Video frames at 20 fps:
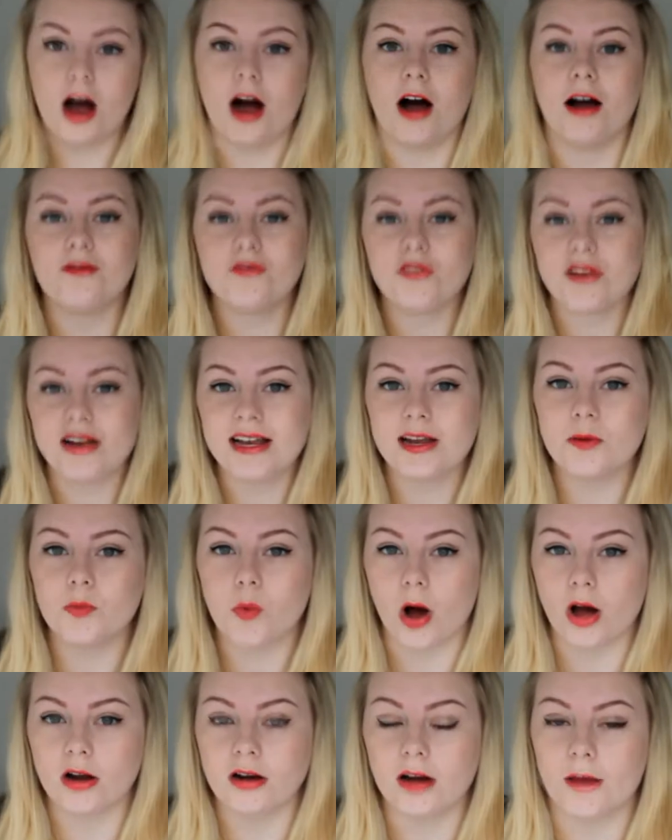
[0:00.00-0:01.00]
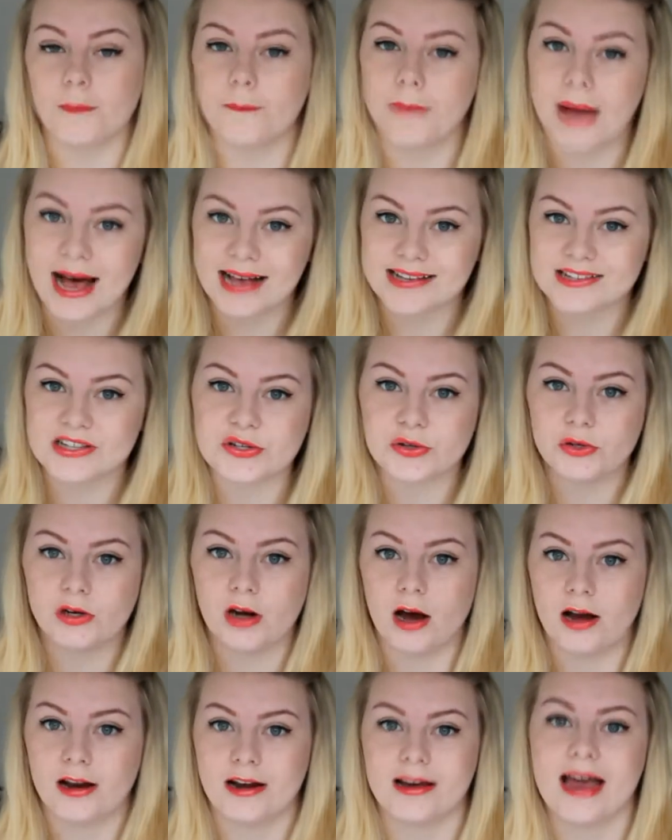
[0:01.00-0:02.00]
I really want like pastel
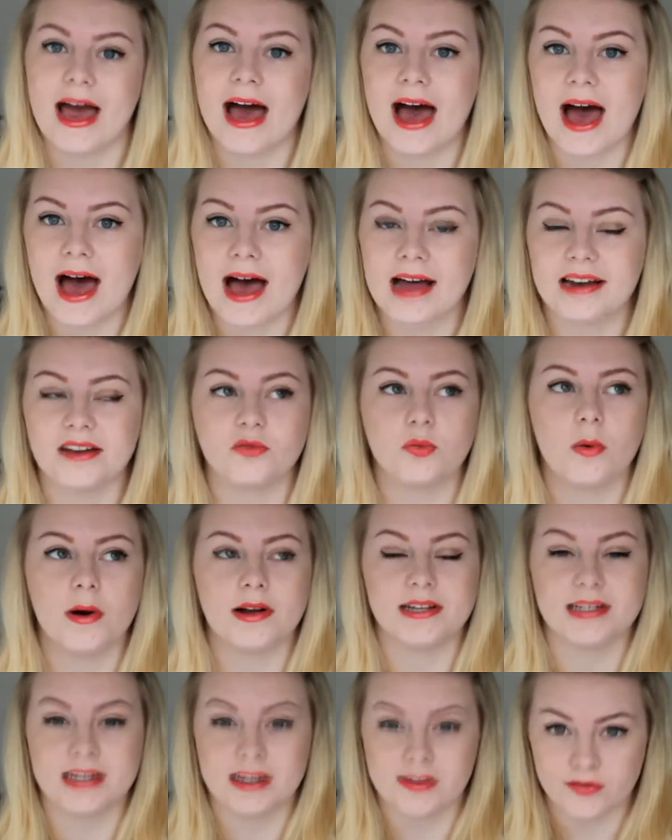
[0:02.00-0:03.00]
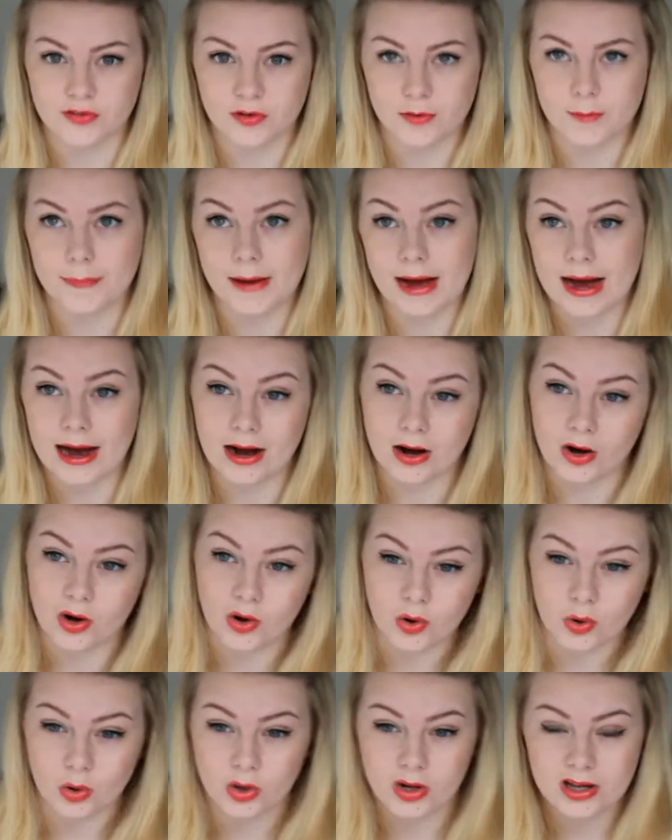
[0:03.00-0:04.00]
lilac hair and I've wanted it for
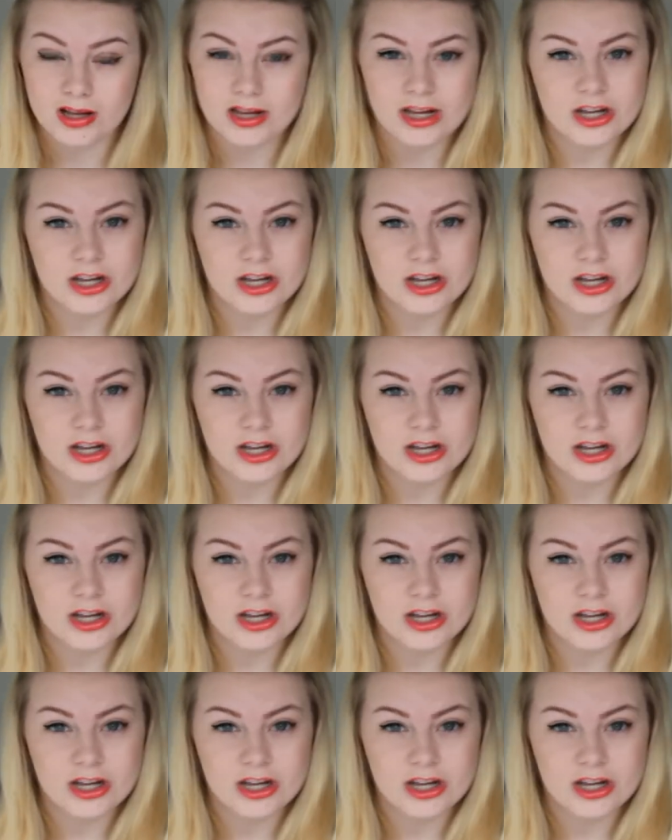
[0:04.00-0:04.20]
about